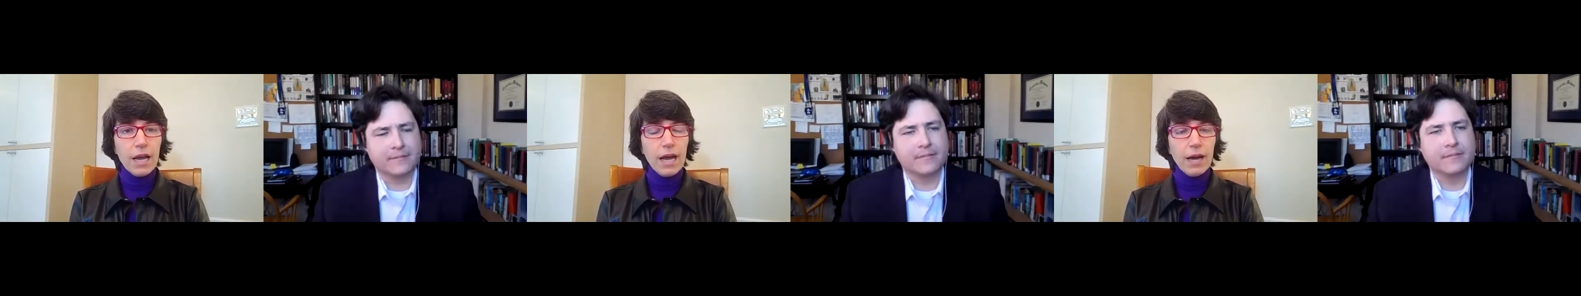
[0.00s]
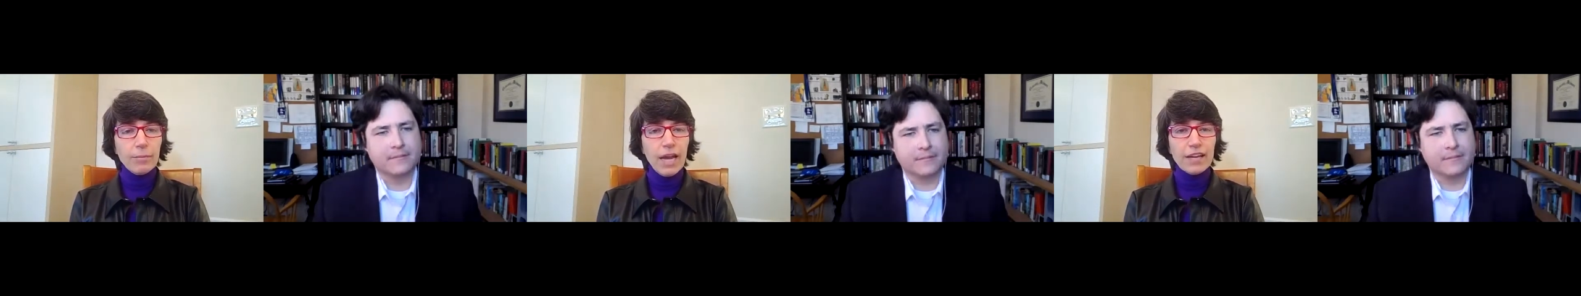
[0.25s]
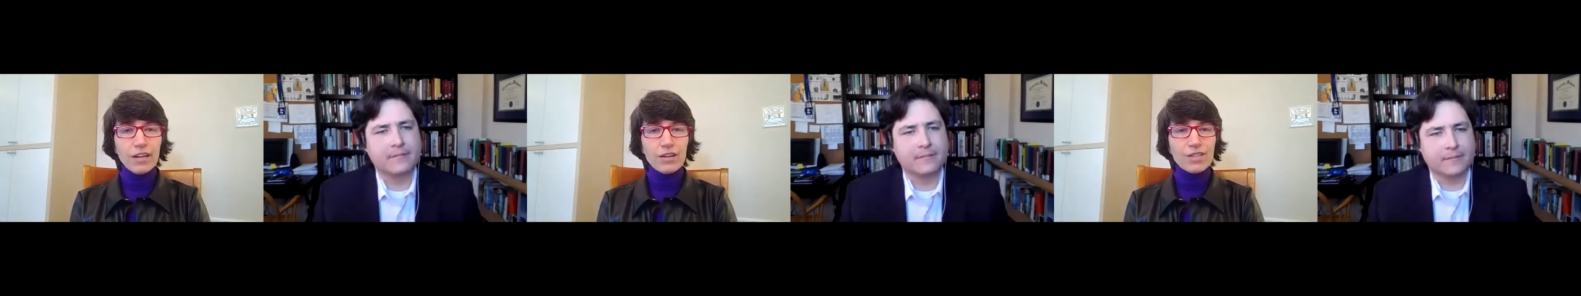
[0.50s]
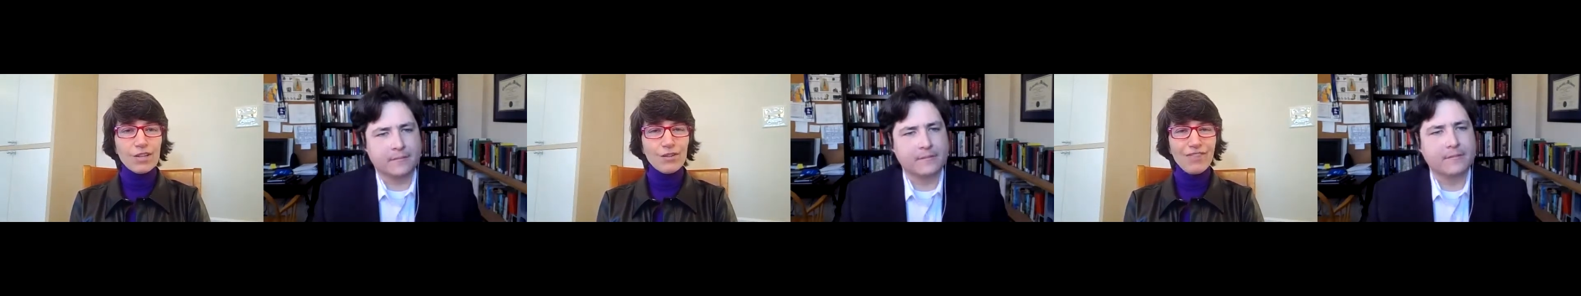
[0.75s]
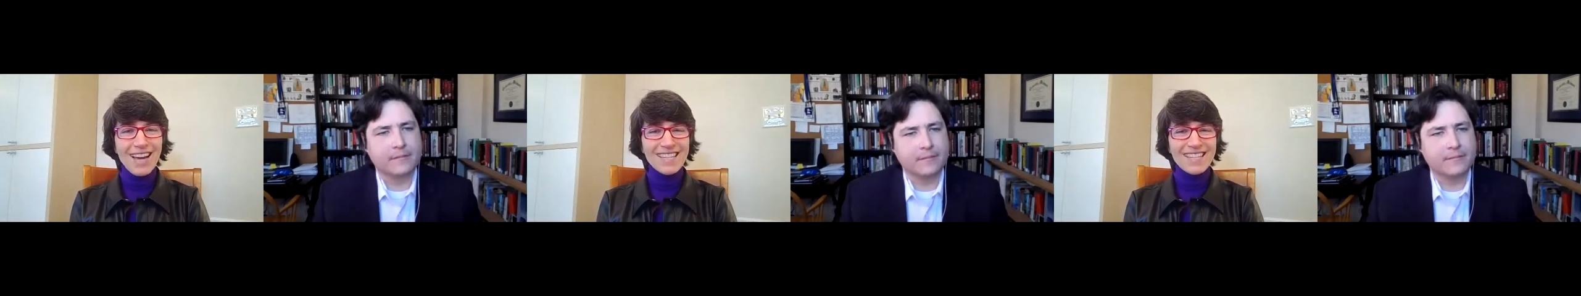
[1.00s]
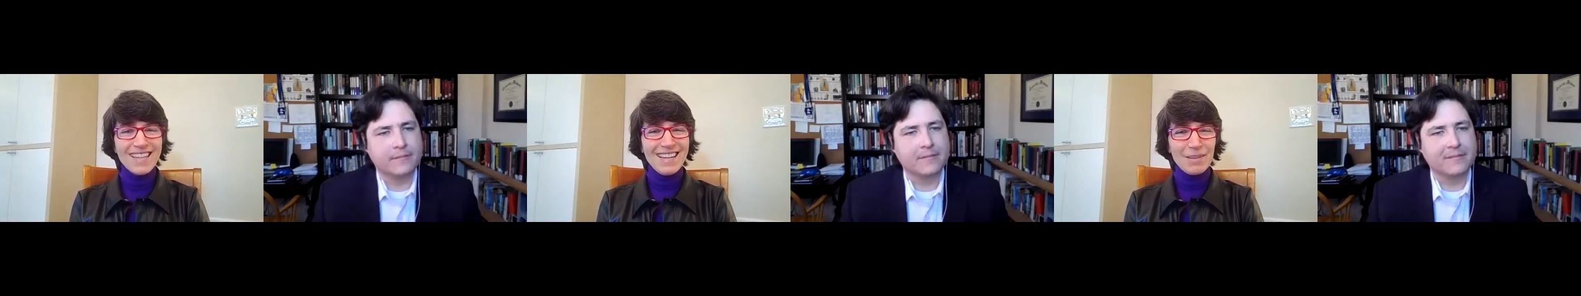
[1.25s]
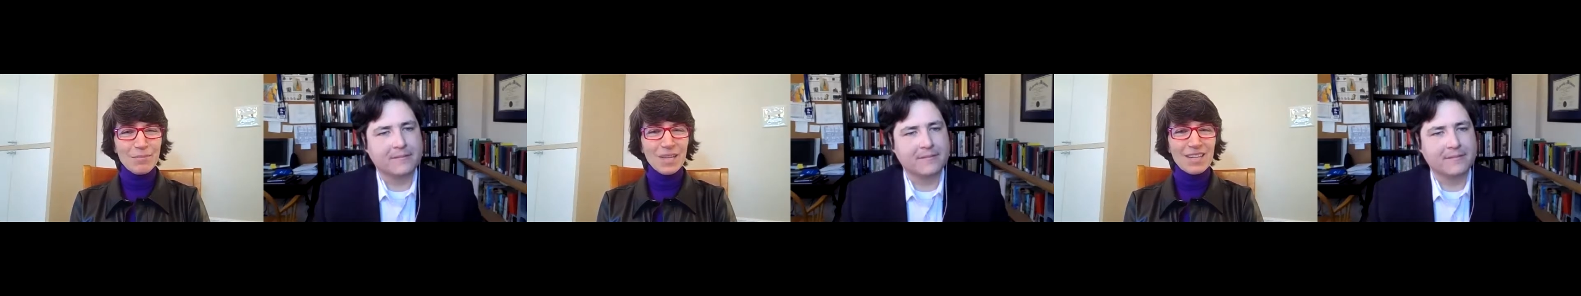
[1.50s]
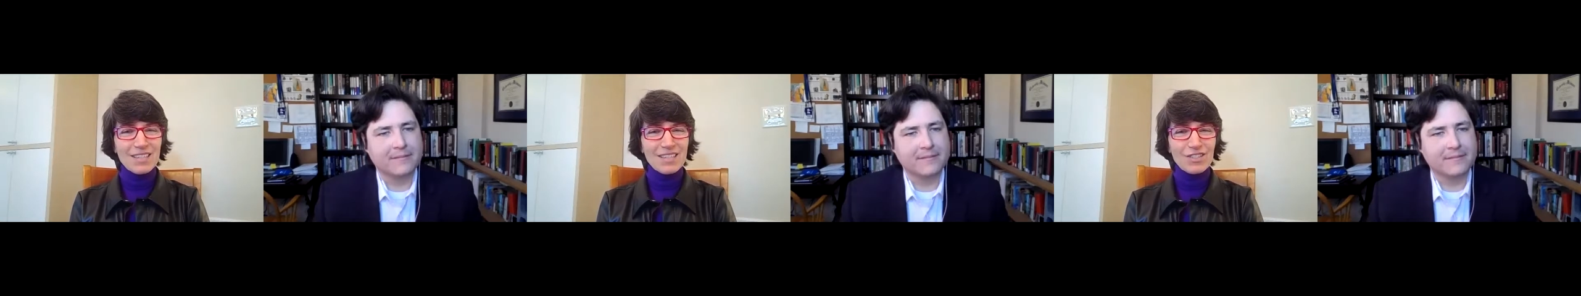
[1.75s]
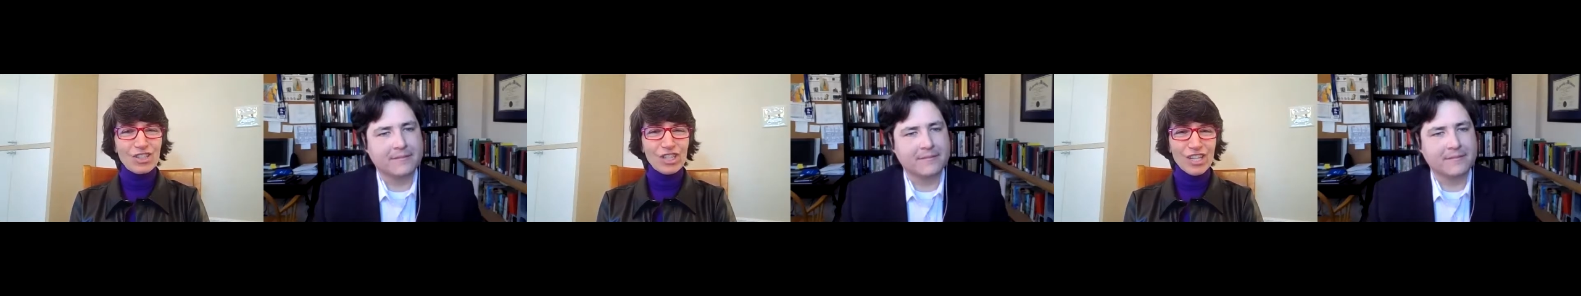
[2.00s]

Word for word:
Speaker 1: Um, and also fascinating because there's